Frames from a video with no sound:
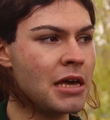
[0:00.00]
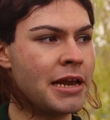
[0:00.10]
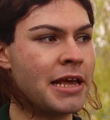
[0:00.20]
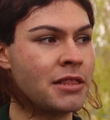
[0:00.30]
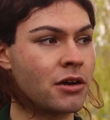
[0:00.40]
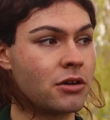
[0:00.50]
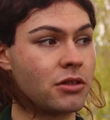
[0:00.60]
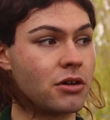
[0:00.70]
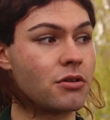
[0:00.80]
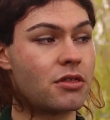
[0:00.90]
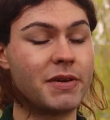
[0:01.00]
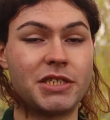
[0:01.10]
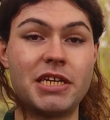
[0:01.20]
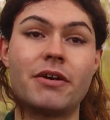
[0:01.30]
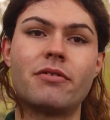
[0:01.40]
yeah, the
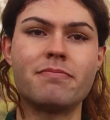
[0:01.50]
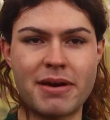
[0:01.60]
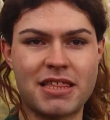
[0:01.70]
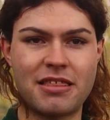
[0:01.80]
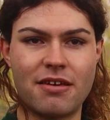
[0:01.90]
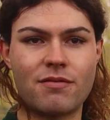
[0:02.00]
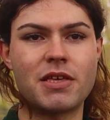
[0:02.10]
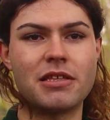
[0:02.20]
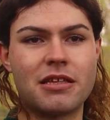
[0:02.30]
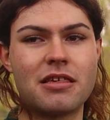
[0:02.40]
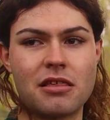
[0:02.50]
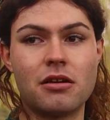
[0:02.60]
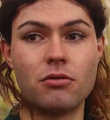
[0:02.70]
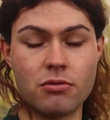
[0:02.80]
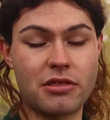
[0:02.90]
conservation here is massive. I think this is an
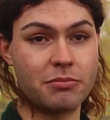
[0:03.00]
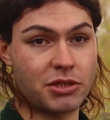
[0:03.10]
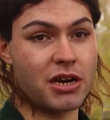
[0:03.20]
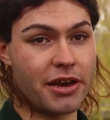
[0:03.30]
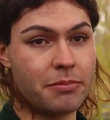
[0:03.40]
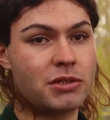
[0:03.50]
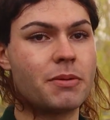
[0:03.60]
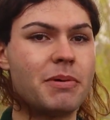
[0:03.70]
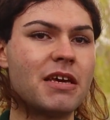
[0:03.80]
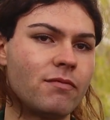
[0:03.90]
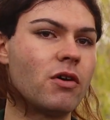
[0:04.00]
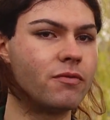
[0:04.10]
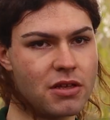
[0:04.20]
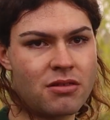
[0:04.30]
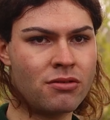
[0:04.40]
awesome time to be
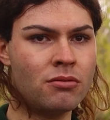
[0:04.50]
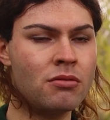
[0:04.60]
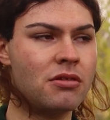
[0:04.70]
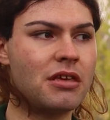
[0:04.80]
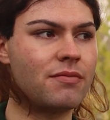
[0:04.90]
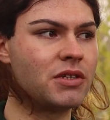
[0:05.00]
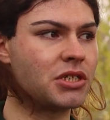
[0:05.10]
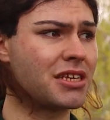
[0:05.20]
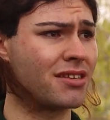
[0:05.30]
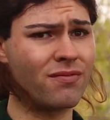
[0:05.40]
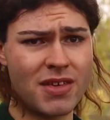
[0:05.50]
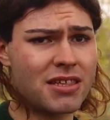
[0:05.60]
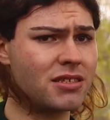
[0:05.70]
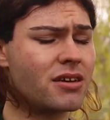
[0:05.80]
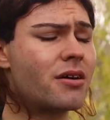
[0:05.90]
involved in zoos, even just as a
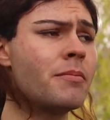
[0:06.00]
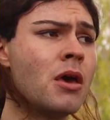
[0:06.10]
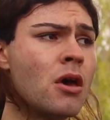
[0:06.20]
visitor